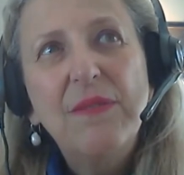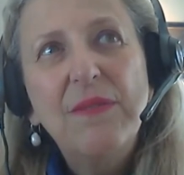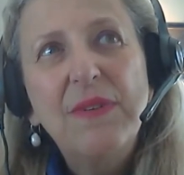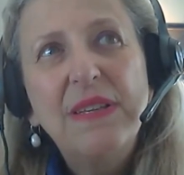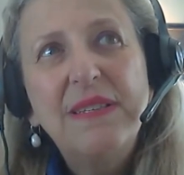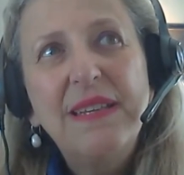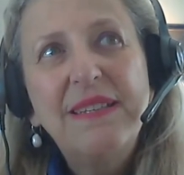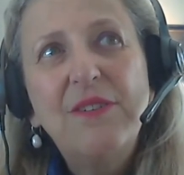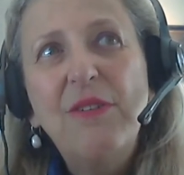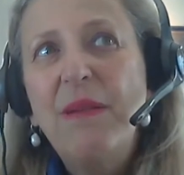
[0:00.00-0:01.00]

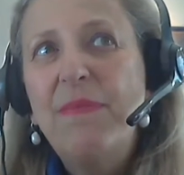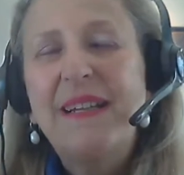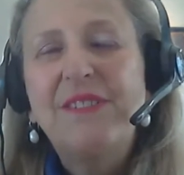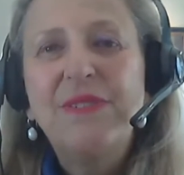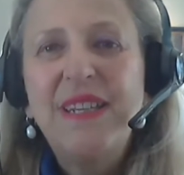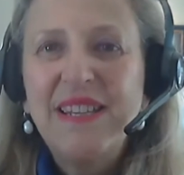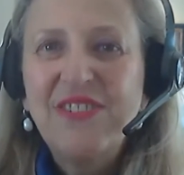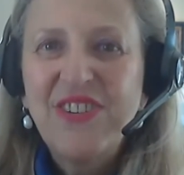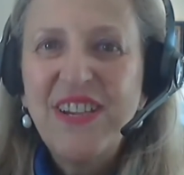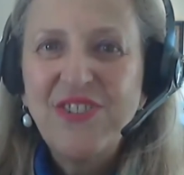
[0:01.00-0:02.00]
it's going back to the
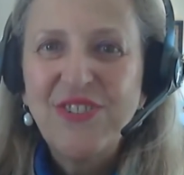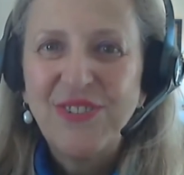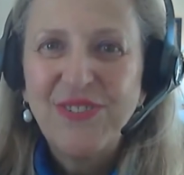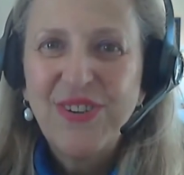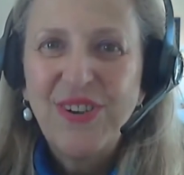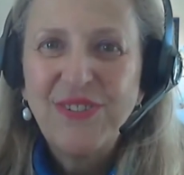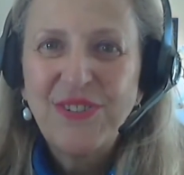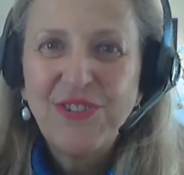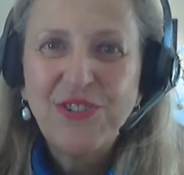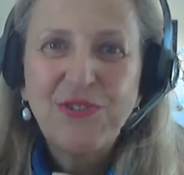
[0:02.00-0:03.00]
essentials,
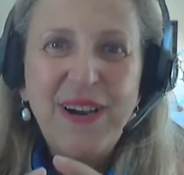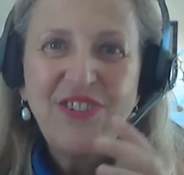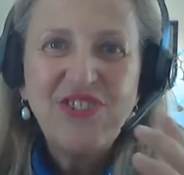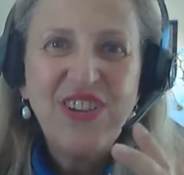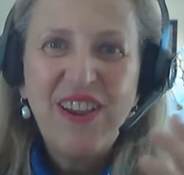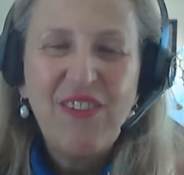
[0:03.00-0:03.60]
not stretching